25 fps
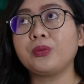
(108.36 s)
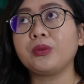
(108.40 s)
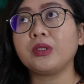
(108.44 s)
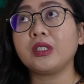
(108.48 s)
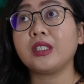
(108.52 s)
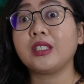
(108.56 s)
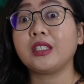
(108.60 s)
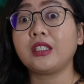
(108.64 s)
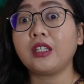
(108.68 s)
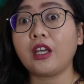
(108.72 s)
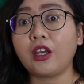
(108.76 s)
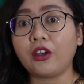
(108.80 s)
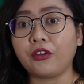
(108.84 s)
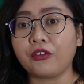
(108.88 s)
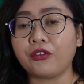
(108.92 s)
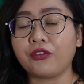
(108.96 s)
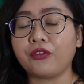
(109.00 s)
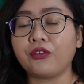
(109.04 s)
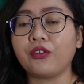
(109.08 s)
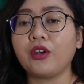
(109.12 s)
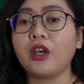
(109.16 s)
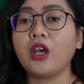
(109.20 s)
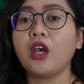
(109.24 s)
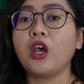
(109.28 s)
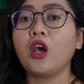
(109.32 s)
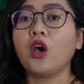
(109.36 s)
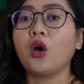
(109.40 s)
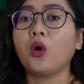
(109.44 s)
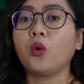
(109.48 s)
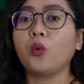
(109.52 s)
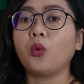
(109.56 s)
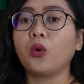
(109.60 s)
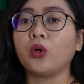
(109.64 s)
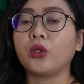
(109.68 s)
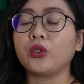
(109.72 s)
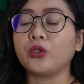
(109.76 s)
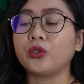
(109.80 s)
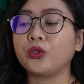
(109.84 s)
be safe,
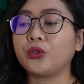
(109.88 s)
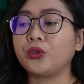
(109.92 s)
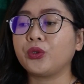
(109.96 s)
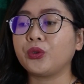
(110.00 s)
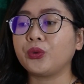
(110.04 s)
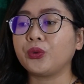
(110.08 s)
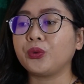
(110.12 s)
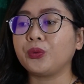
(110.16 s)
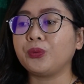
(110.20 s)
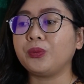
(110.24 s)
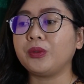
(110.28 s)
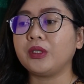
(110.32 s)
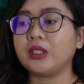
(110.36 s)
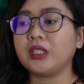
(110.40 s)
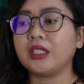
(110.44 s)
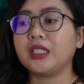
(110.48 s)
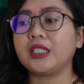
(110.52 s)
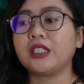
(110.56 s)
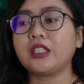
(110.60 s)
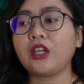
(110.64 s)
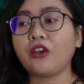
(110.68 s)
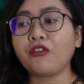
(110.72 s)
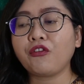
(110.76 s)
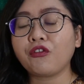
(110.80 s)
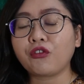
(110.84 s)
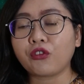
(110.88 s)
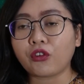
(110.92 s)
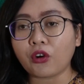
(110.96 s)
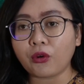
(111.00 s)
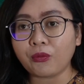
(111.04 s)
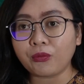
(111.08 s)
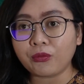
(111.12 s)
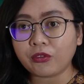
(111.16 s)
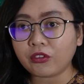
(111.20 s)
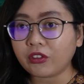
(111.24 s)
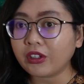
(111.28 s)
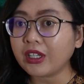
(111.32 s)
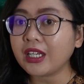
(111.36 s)
want to be safe
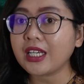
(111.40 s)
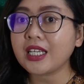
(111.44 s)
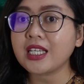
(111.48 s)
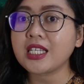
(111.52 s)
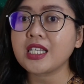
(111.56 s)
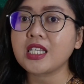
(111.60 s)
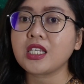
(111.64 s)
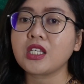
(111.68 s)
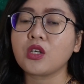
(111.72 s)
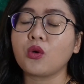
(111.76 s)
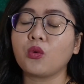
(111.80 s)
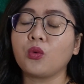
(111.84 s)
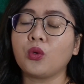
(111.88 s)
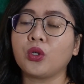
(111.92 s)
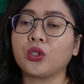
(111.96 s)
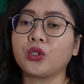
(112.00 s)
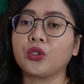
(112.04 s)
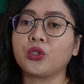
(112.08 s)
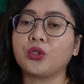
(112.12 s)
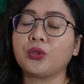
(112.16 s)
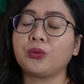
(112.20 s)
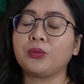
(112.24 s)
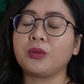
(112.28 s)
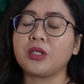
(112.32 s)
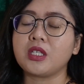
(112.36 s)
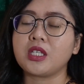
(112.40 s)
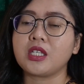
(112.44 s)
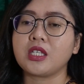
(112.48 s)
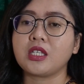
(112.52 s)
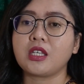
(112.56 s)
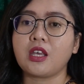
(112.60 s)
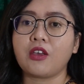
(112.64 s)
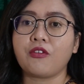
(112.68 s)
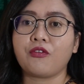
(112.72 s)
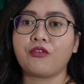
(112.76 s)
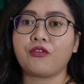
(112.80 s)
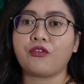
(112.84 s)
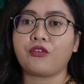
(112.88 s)
from risk, want to be
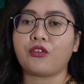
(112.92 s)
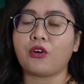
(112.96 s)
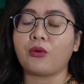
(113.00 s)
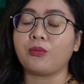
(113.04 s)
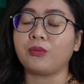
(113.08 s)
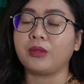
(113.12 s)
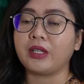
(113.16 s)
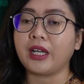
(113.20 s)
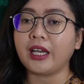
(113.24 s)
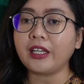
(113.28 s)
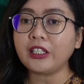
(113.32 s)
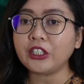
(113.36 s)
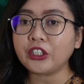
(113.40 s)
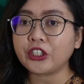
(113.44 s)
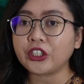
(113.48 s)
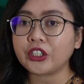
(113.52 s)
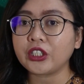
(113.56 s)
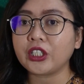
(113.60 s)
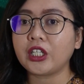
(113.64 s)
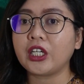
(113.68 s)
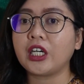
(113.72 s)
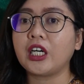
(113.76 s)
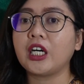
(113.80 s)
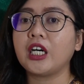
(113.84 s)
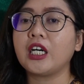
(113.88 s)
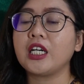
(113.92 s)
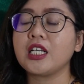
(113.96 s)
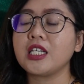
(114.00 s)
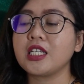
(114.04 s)
safe from danger,